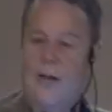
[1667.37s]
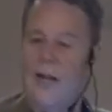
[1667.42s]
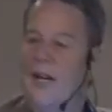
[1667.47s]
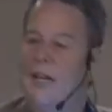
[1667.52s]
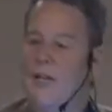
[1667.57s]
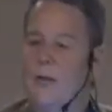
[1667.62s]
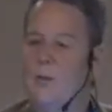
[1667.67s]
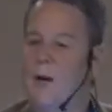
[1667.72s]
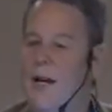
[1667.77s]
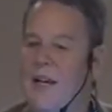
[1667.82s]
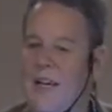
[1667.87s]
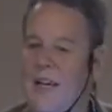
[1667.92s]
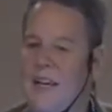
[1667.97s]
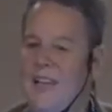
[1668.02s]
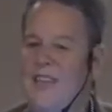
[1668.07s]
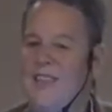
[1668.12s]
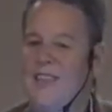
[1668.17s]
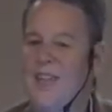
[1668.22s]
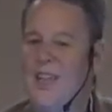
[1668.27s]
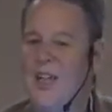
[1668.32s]
I don't teach
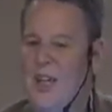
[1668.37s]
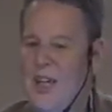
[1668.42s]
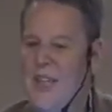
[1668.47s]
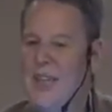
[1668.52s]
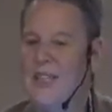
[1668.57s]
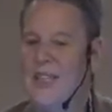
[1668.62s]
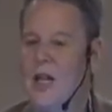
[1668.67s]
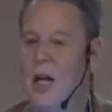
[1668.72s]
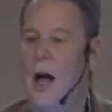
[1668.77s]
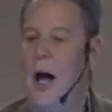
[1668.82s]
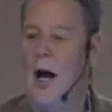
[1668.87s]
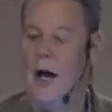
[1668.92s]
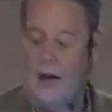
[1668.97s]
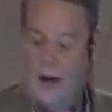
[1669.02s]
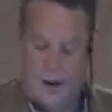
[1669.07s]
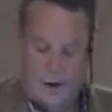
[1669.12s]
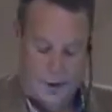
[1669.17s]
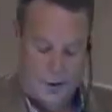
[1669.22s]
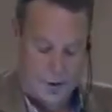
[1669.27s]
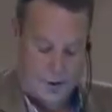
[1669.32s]
my kids to
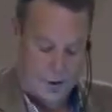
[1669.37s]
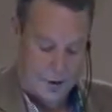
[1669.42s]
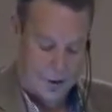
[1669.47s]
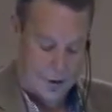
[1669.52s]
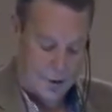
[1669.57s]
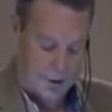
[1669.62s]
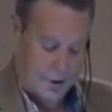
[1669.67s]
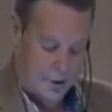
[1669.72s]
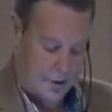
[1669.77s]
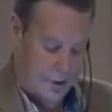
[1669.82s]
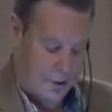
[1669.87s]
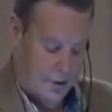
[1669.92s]
dislike others.